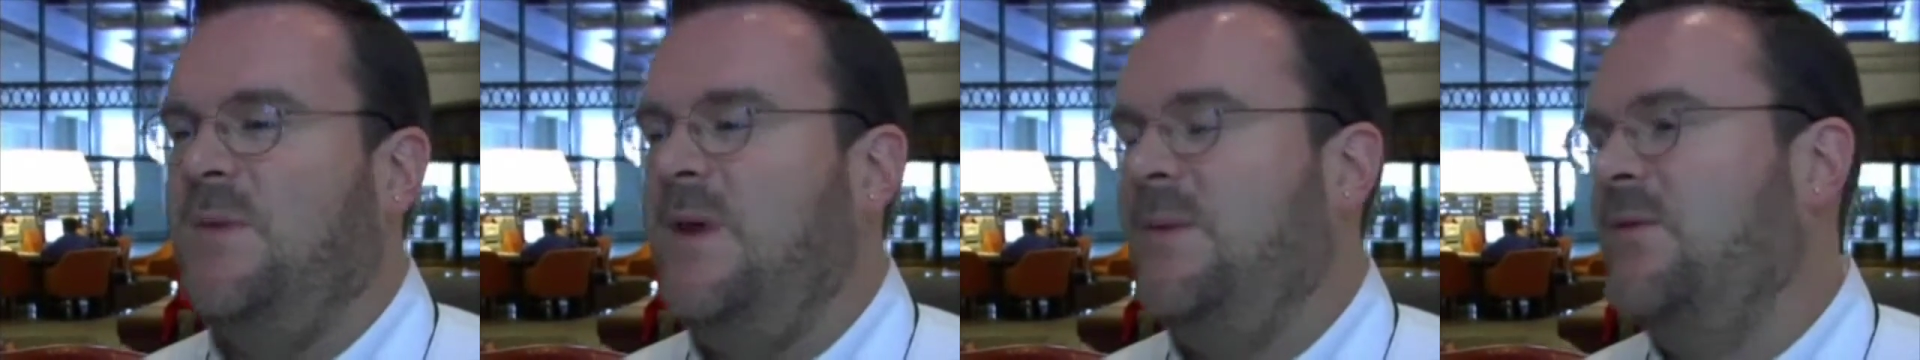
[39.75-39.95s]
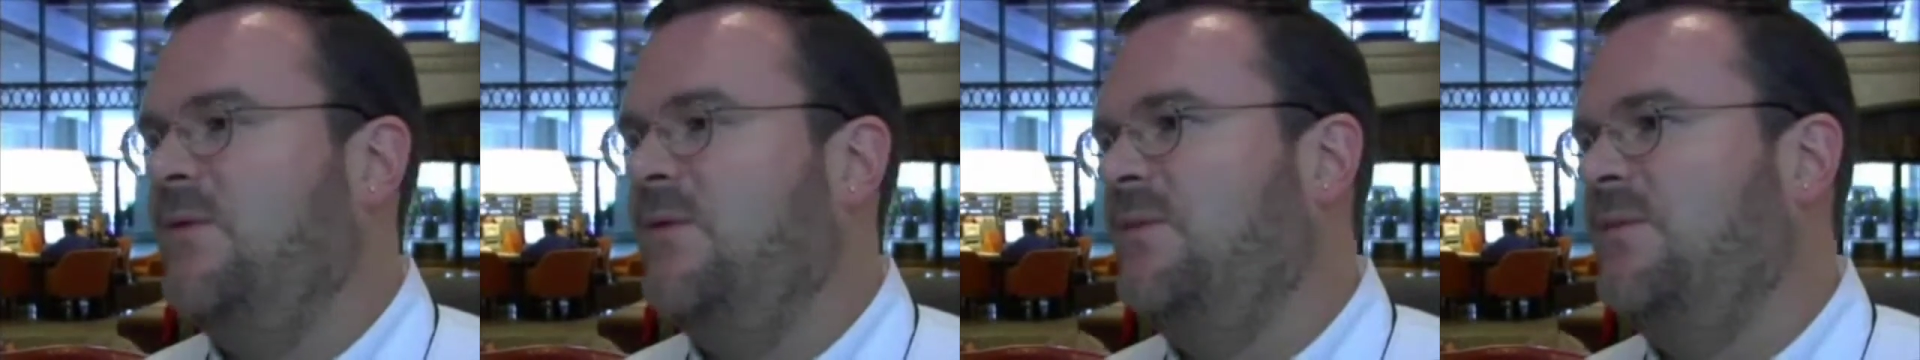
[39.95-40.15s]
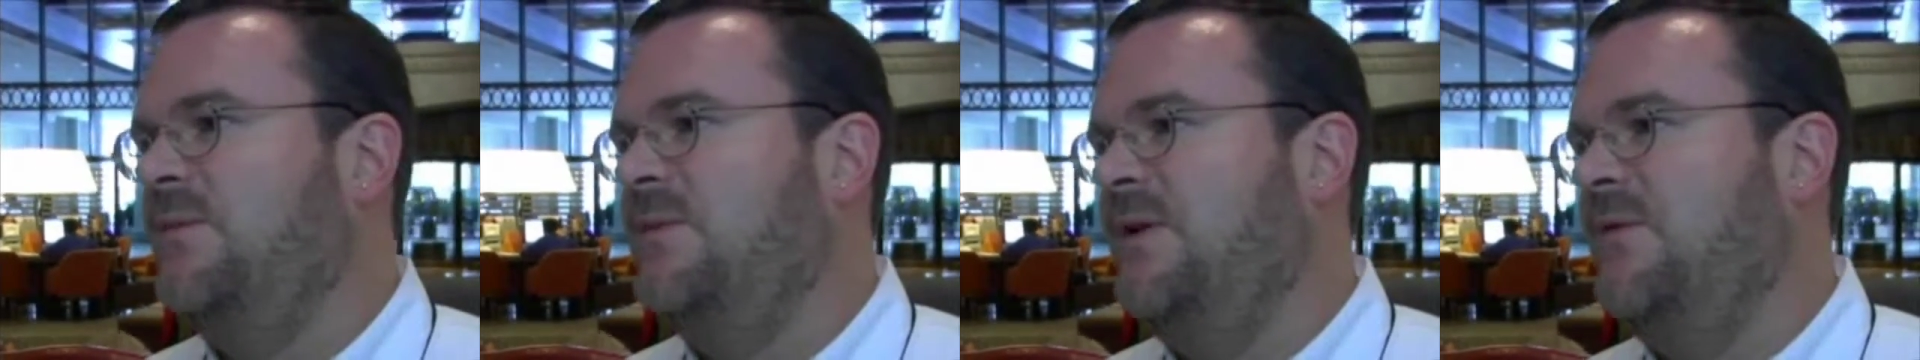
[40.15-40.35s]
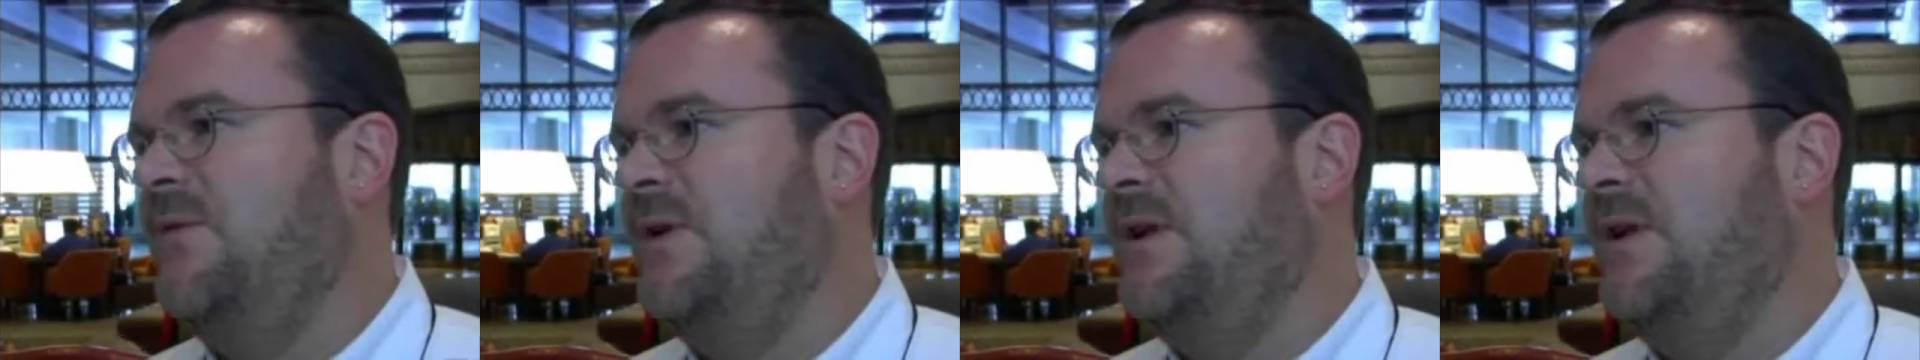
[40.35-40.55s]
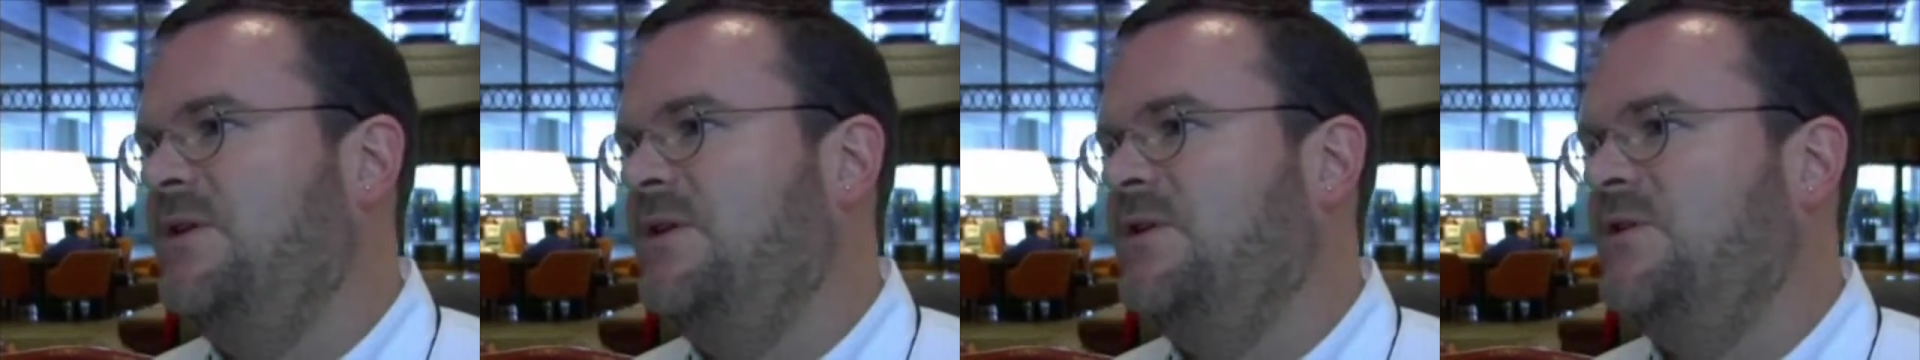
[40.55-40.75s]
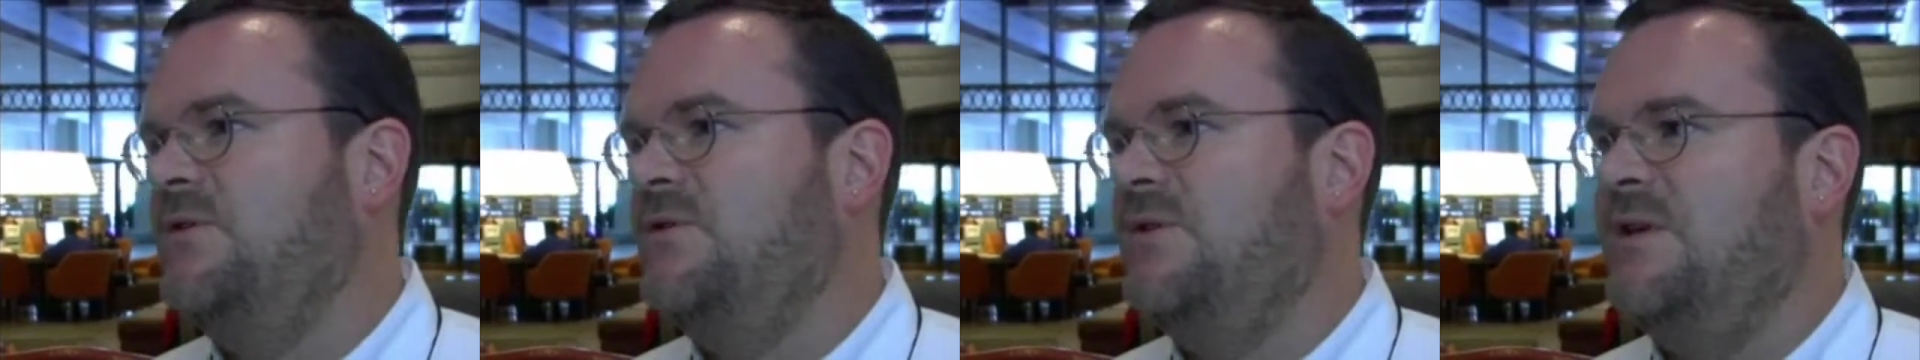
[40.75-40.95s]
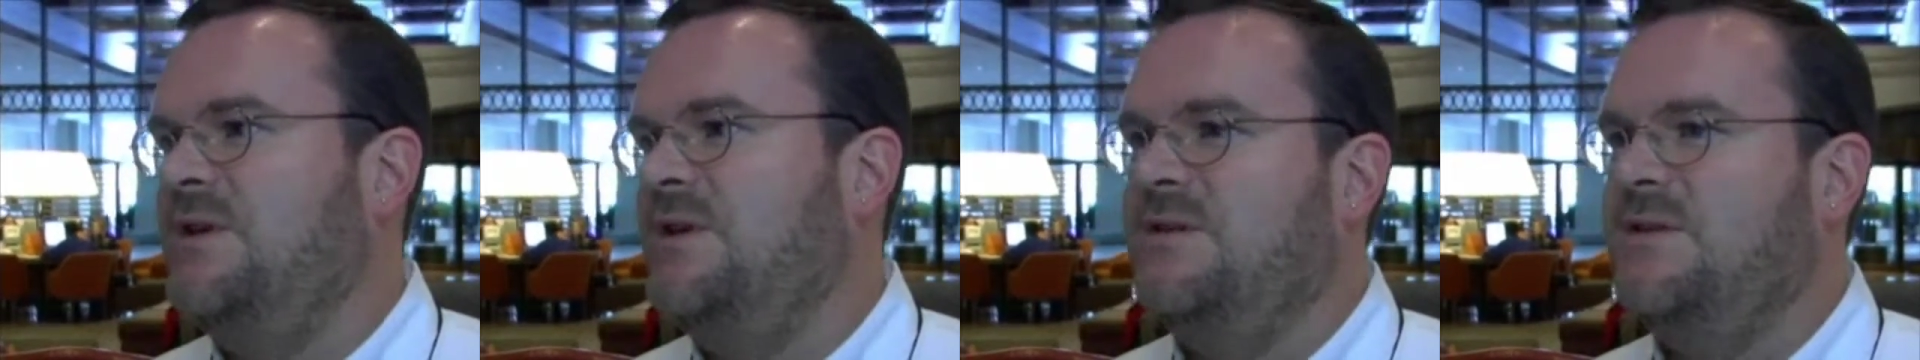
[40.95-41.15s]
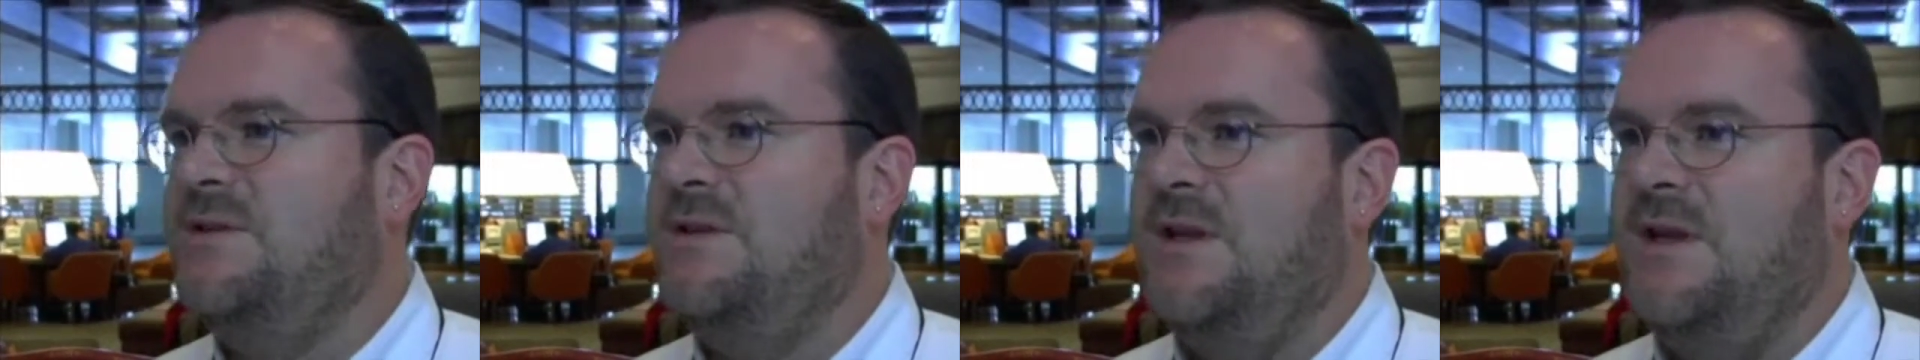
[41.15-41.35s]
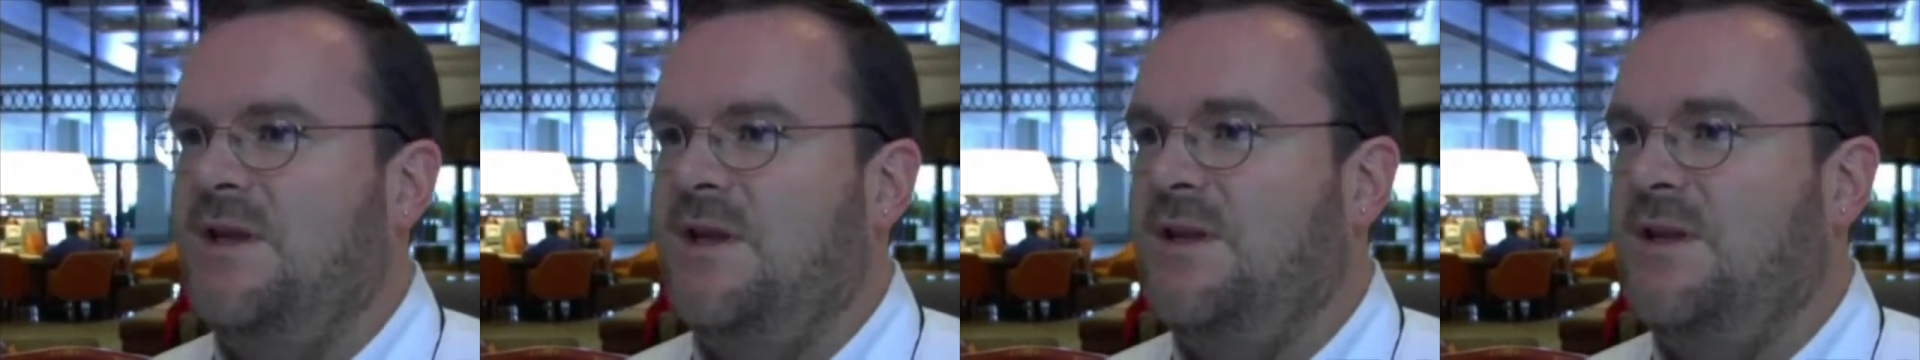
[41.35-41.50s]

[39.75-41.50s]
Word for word: people from different industries,